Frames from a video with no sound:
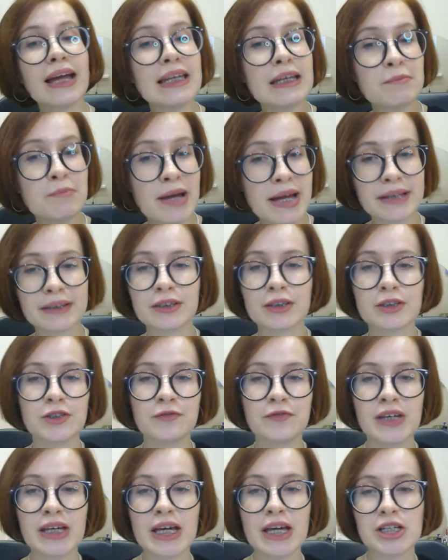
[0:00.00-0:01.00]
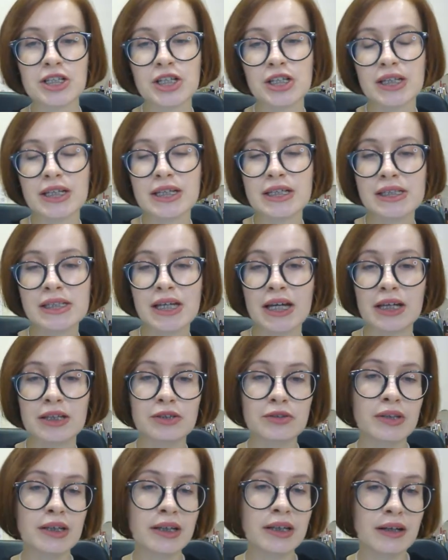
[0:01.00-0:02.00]
An email notification is
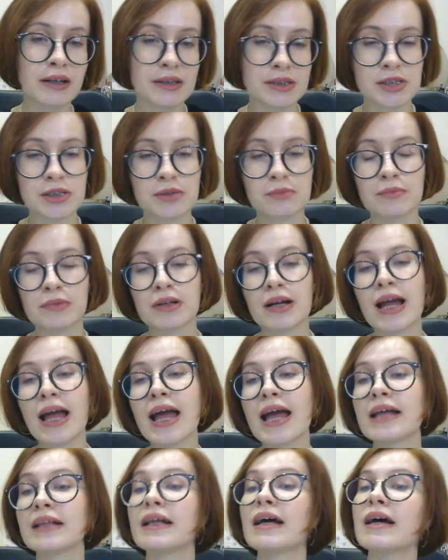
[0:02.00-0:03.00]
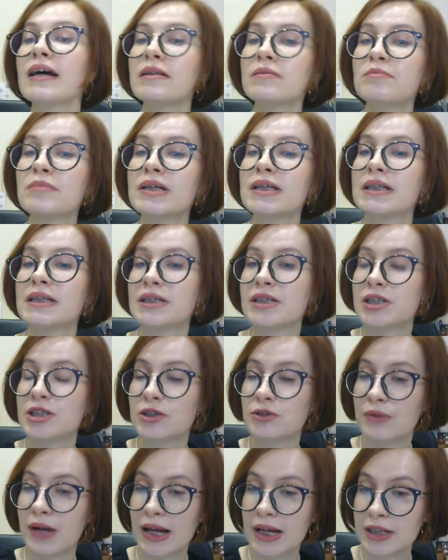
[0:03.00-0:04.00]
sent to the customer and
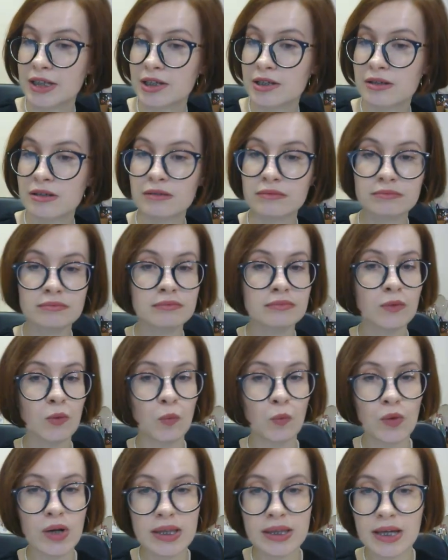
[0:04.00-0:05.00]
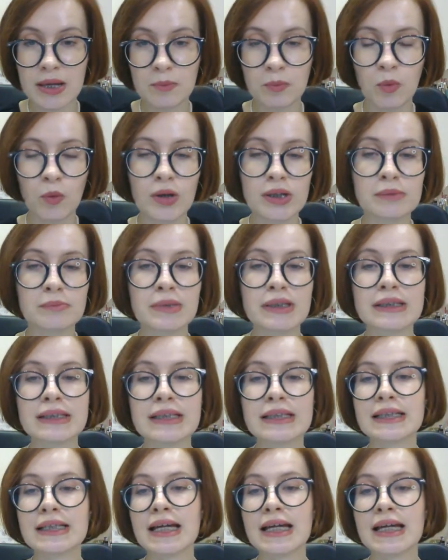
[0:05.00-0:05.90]
administrator with the appointment